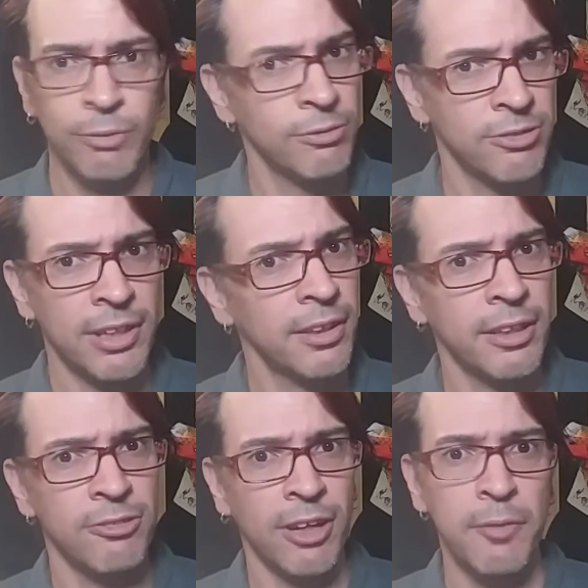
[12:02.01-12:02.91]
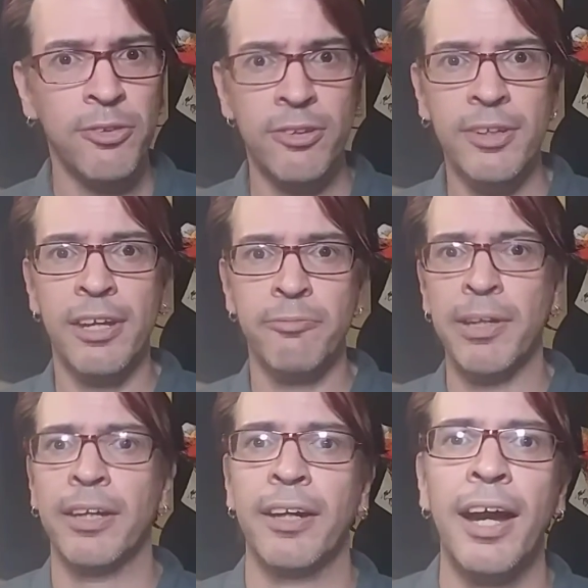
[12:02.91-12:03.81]
will say that at times it didn't have
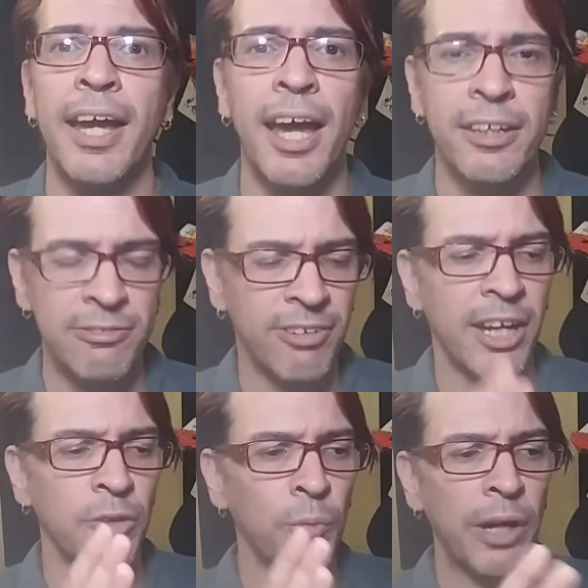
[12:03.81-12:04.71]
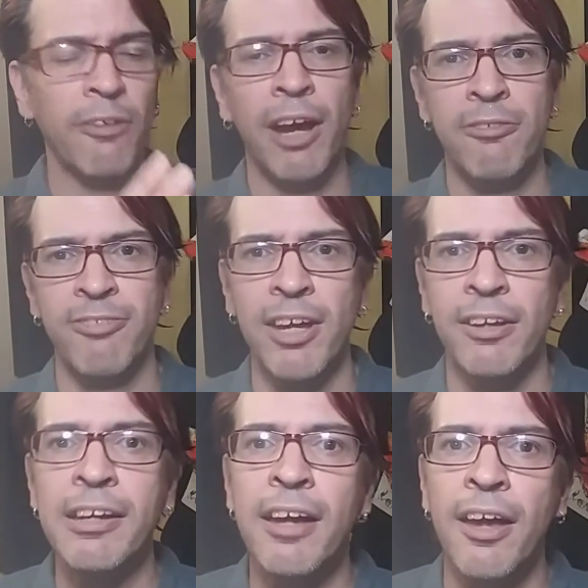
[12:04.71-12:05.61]
meaning. I had to find where I fit.
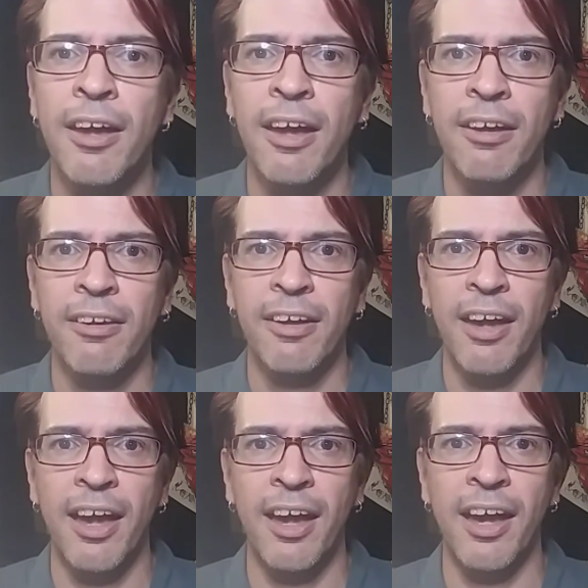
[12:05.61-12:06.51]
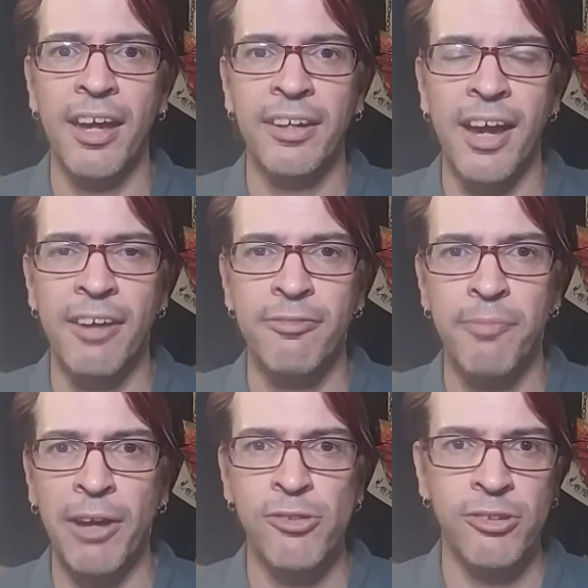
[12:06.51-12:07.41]
And I've
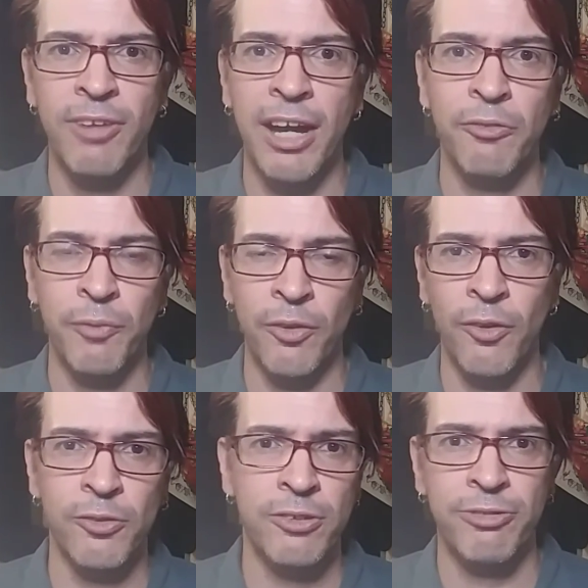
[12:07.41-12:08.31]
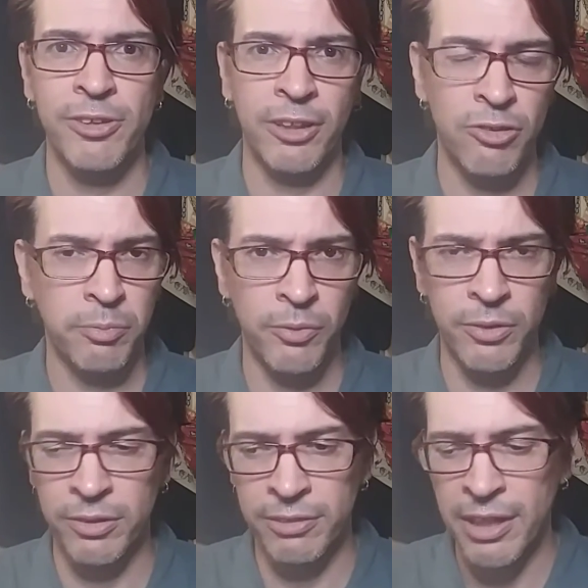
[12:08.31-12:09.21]
bounced around with all different,
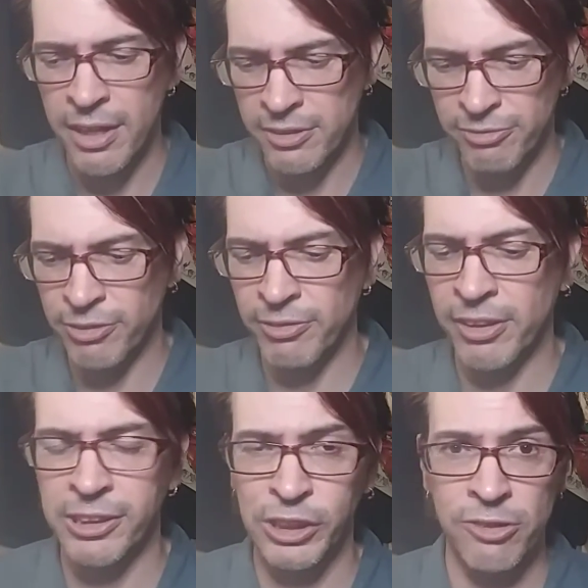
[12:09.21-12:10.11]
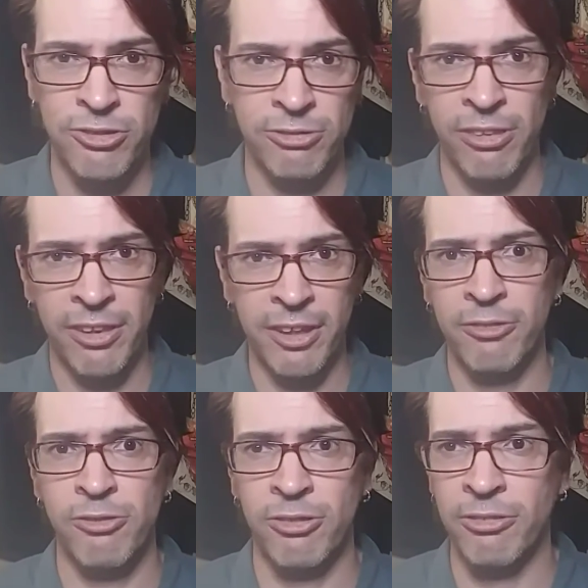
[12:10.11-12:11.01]
explored different religions and
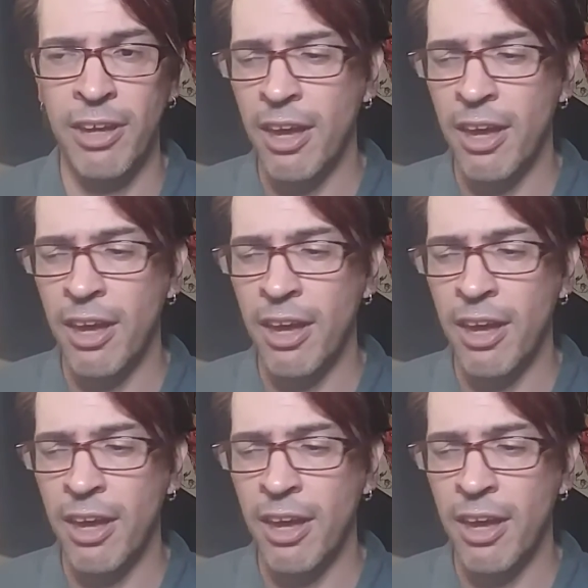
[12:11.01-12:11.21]
things, and